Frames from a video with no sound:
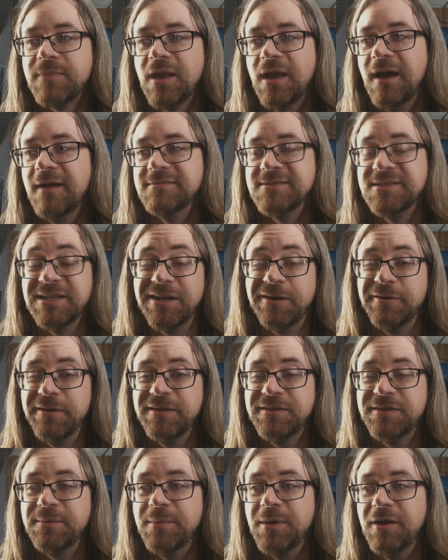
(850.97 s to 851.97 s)
Obviously, I don't
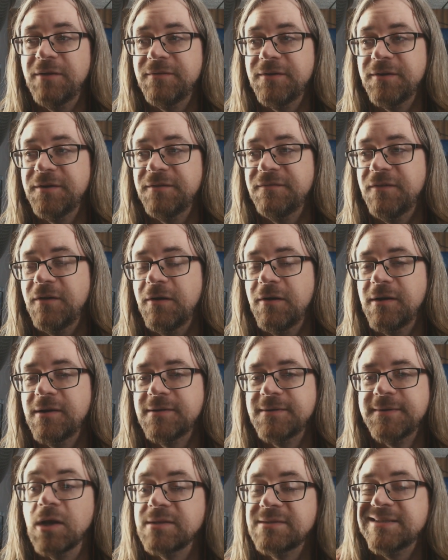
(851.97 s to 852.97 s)
hit the ball very far.
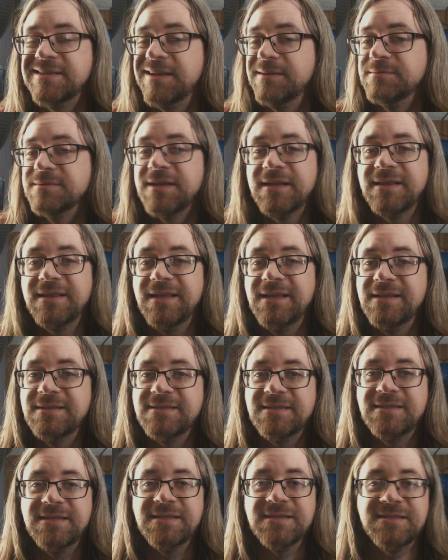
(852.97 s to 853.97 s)
It seems like these
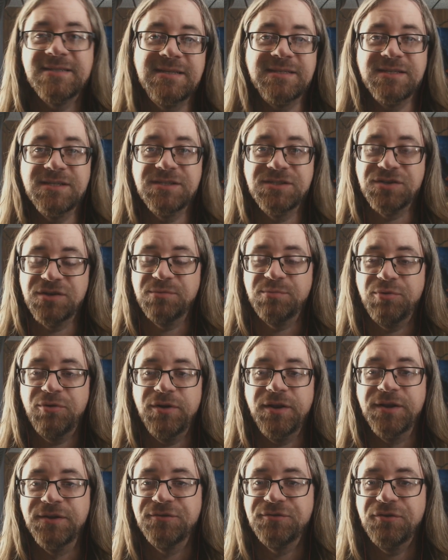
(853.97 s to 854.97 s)
distances are
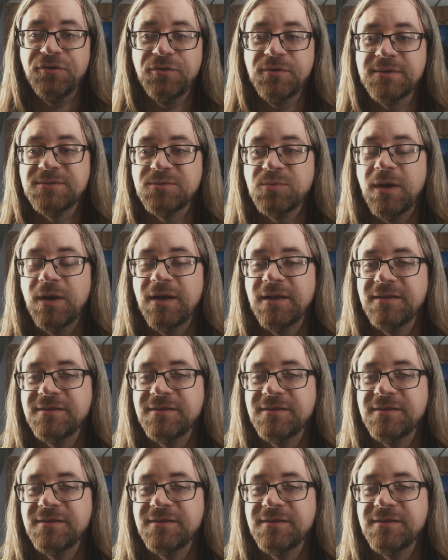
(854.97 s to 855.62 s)
pretty true as well.